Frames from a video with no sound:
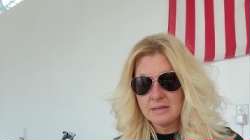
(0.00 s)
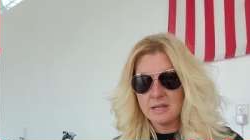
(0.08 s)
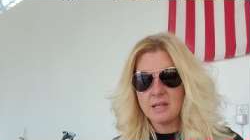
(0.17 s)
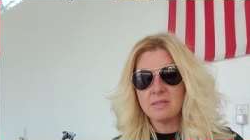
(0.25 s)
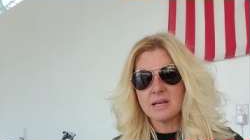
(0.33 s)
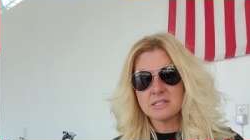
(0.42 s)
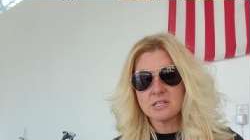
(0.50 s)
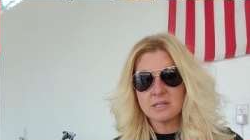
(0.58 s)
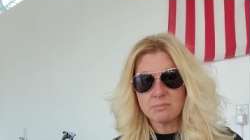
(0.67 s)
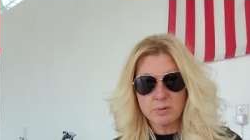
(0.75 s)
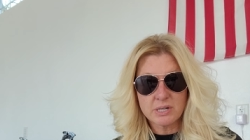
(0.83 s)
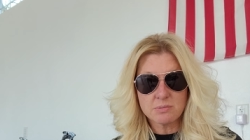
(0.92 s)
And that's
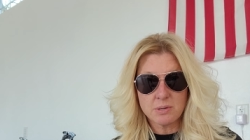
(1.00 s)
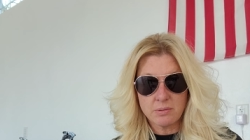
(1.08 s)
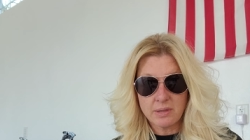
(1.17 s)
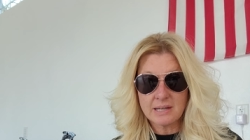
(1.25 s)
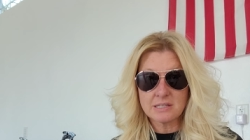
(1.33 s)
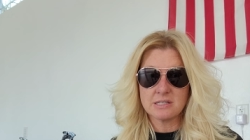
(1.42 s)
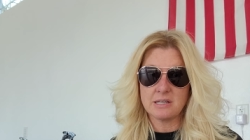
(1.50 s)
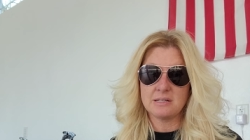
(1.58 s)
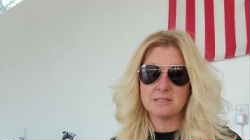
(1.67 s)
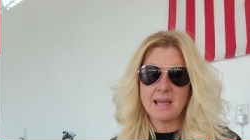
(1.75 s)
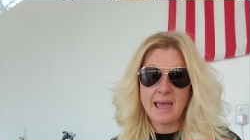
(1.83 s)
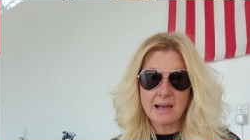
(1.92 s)
and brings me to the next thing,
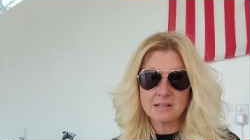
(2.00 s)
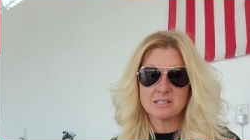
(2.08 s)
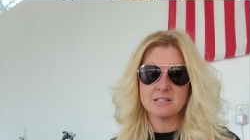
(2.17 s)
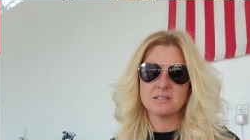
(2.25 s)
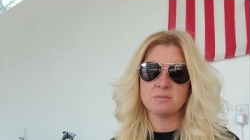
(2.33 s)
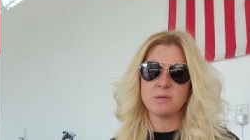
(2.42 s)
taxes.